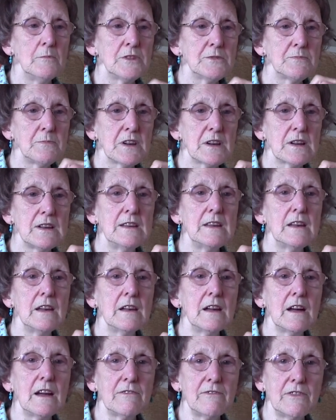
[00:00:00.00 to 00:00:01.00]
Miss McLean
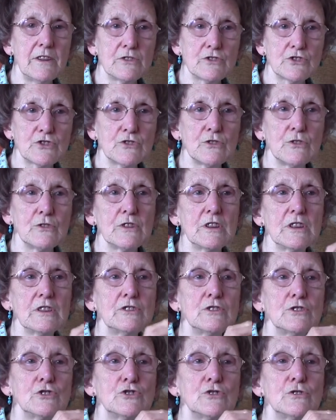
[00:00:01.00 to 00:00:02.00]
and I felt strongly
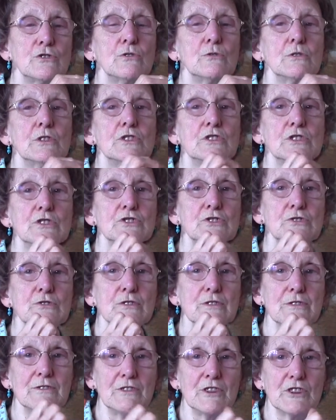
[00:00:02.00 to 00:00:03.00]
that it should go into a
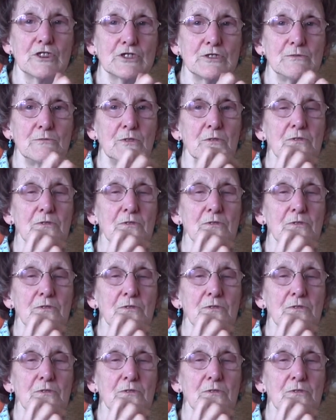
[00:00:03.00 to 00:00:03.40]
school of nursing.